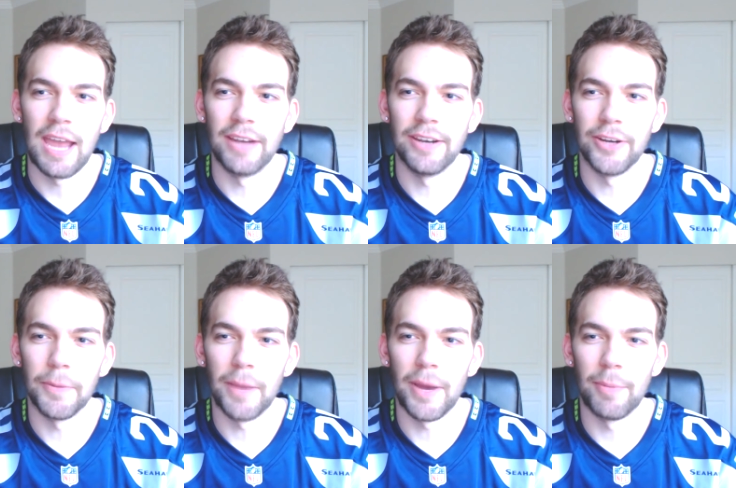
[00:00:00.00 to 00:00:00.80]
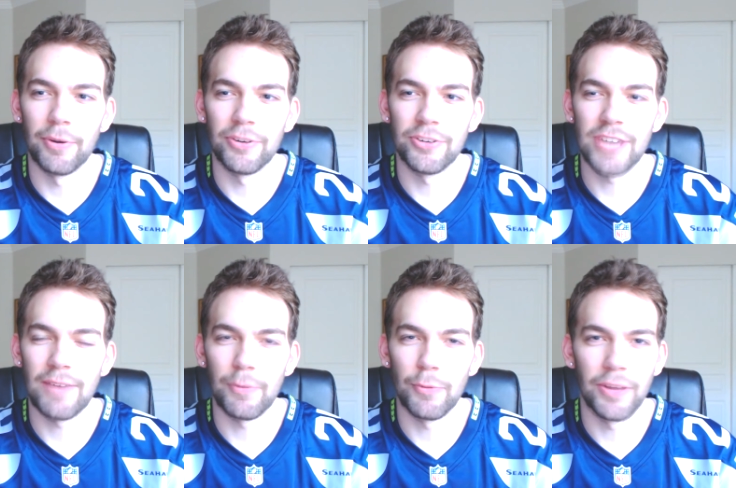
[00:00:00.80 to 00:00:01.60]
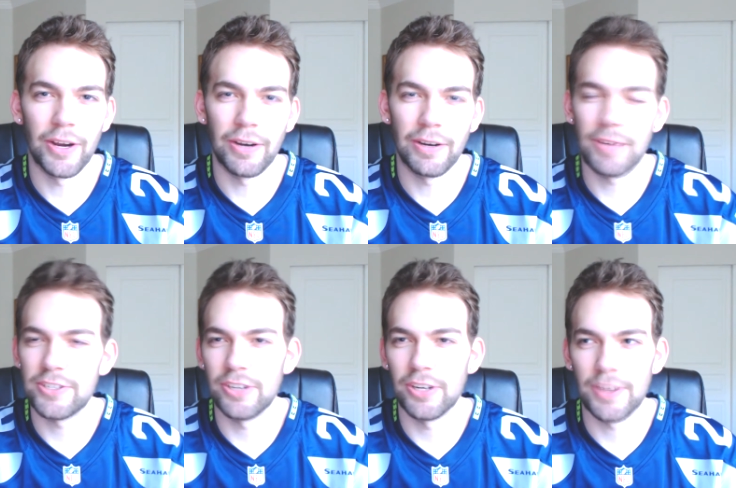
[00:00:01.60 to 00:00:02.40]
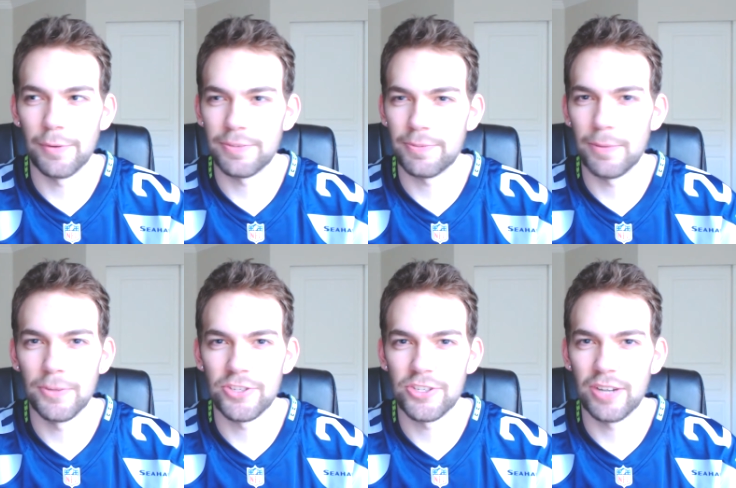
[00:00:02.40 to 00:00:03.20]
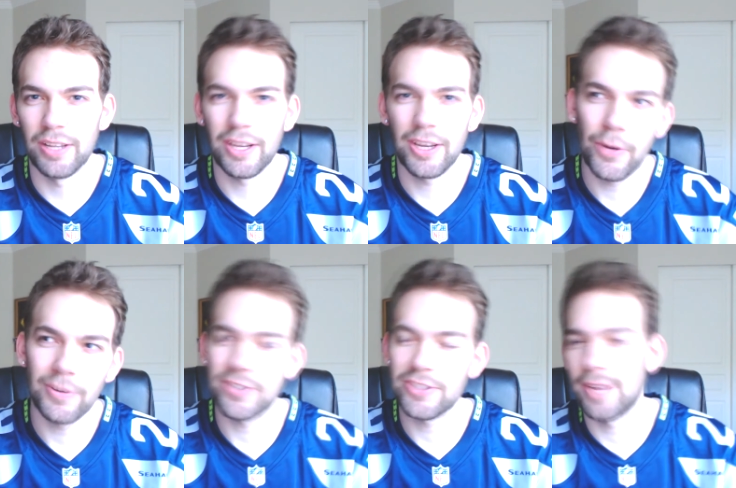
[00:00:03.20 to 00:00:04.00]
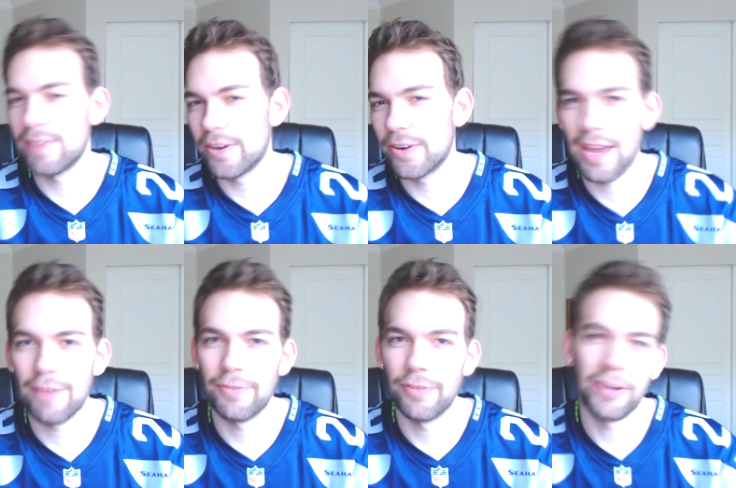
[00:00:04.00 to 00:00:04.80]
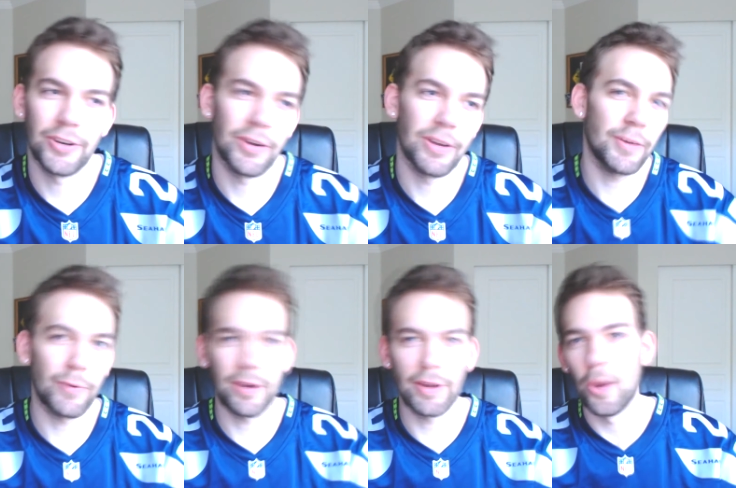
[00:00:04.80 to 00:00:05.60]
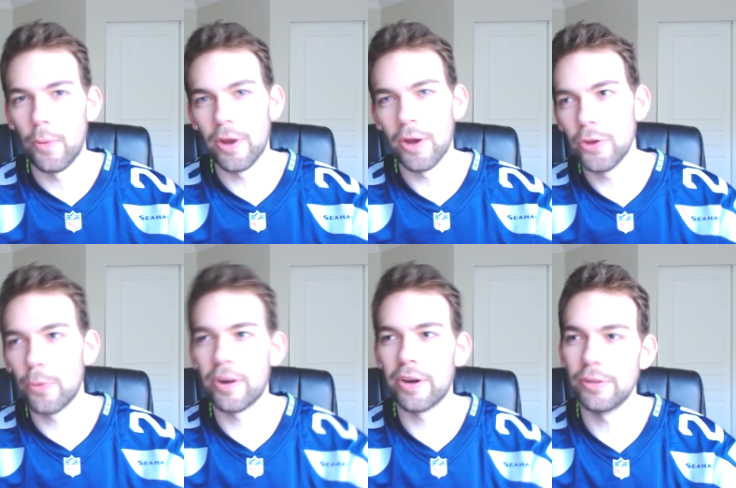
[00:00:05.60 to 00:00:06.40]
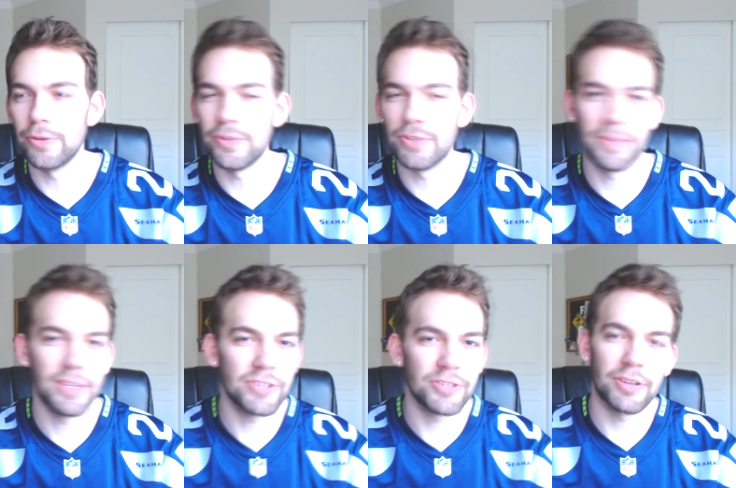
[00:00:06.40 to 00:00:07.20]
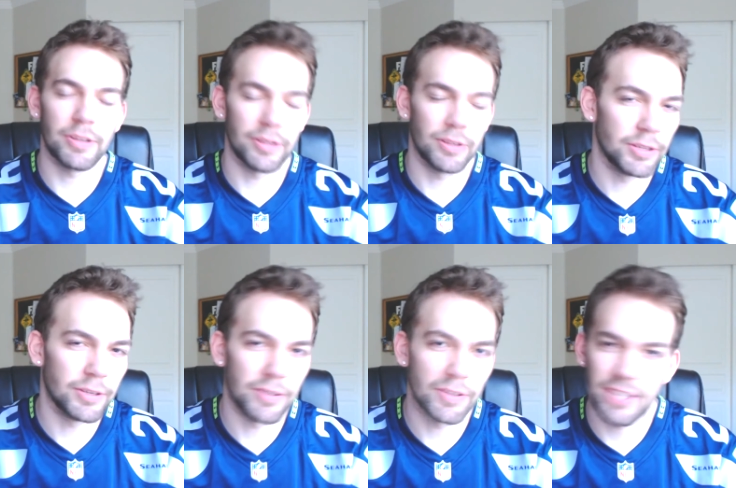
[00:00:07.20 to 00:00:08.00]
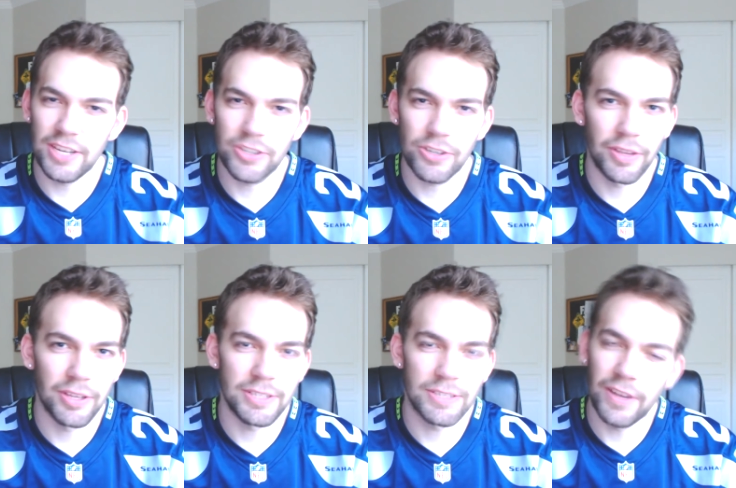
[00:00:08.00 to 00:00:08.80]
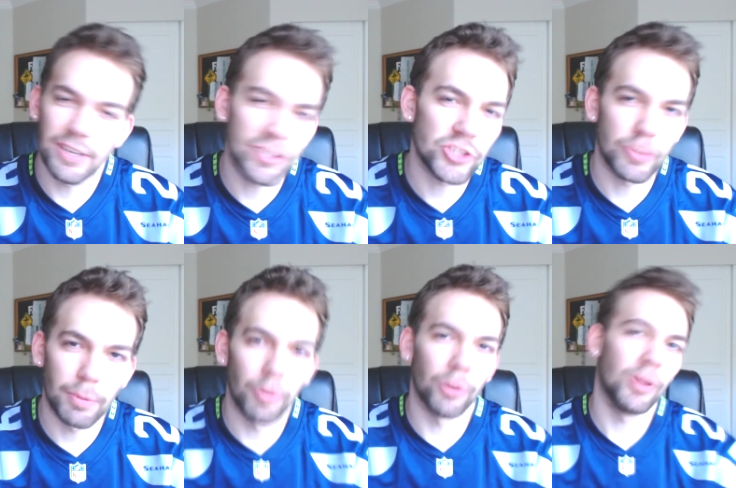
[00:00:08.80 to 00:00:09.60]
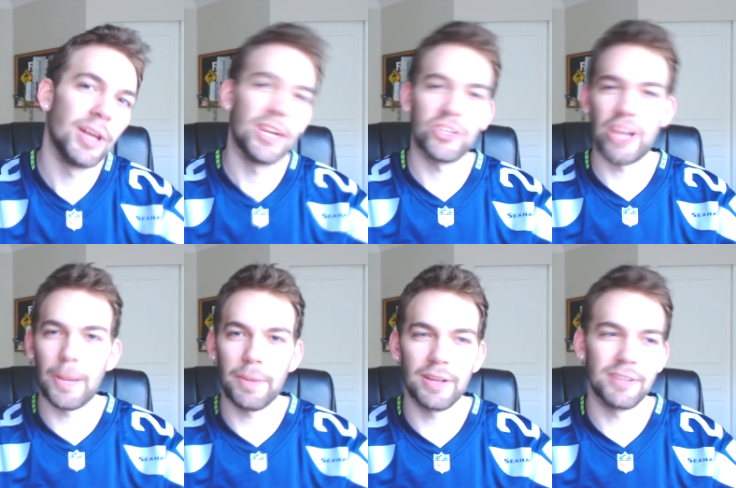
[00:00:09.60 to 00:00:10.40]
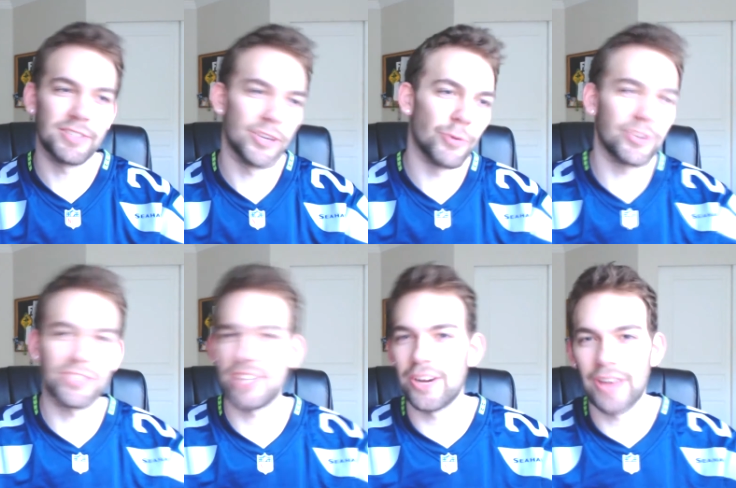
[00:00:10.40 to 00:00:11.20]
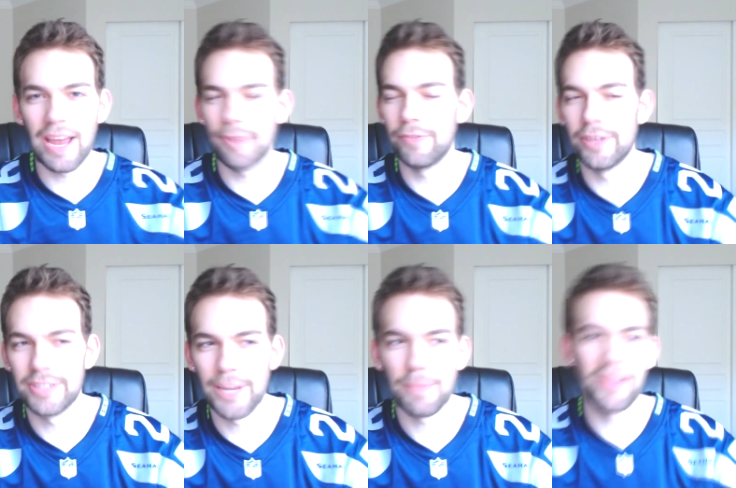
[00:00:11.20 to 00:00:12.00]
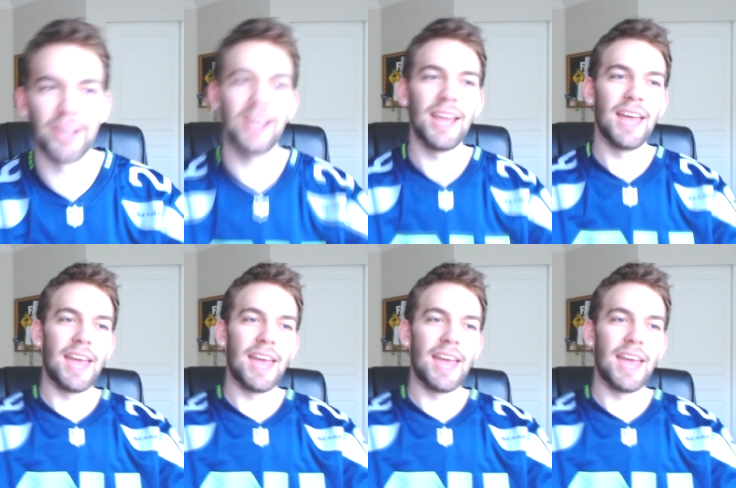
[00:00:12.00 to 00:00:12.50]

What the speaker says: And I remember just everyone there, and every Seahawks fan was pretty much just kind of like, oh, we're just kind of here to have fun. I think we all know we're going to lose. I mean, these are the Saints are the defending Super Bowl champions. We're just here to have fun type thing.